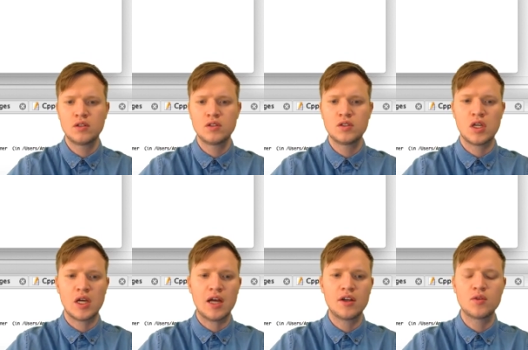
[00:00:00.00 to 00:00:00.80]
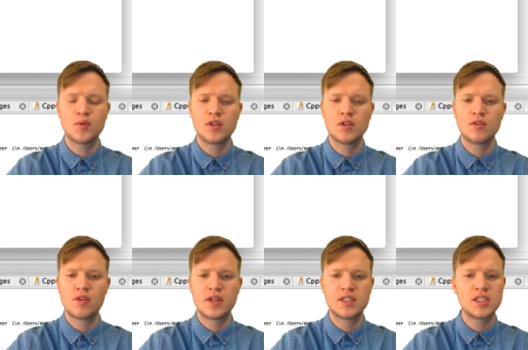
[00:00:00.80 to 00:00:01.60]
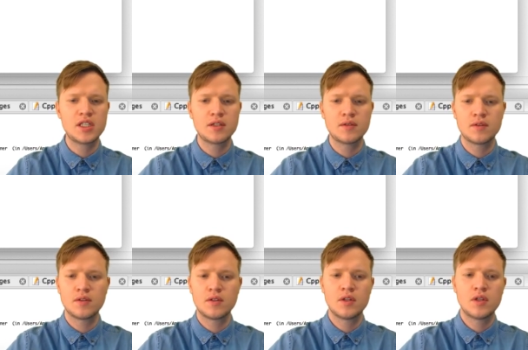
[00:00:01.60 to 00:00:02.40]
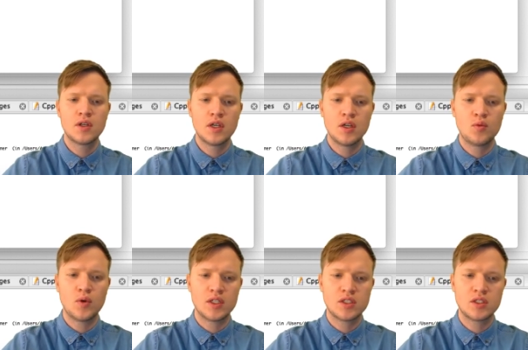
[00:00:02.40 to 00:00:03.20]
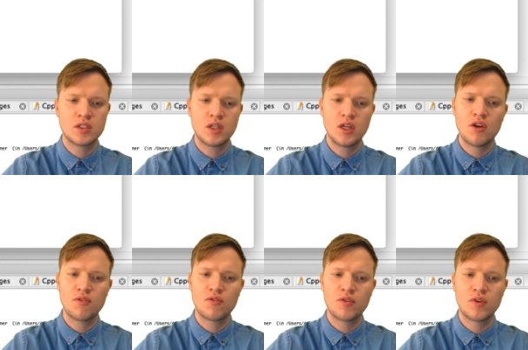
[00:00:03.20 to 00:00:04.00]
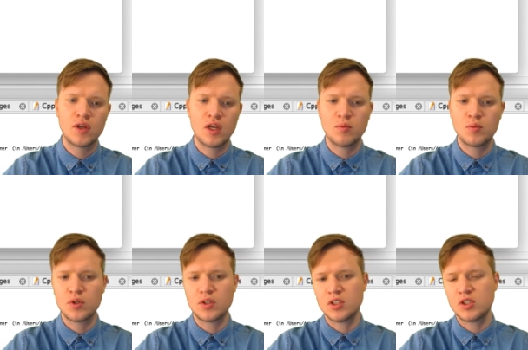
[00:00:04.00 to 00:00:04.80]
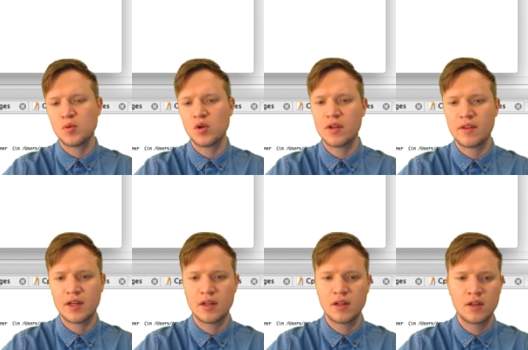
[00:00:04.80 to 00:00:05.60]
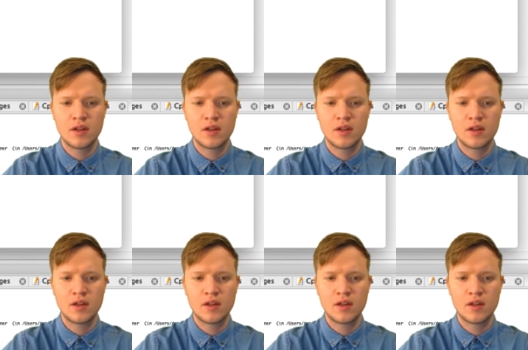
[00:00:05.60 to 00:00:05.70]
So how did we do 30? It was if input is smaller than